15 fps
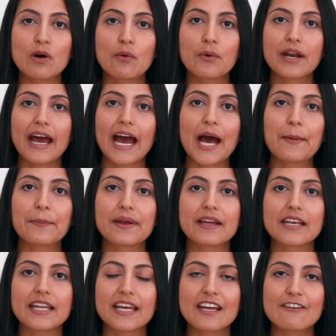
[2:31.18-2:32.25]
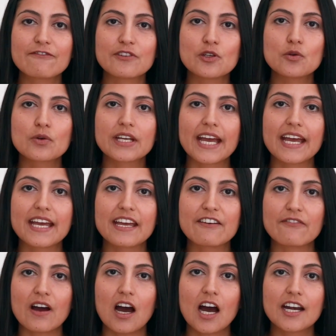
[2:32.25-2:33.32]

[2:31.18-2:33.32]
what would happen if you gave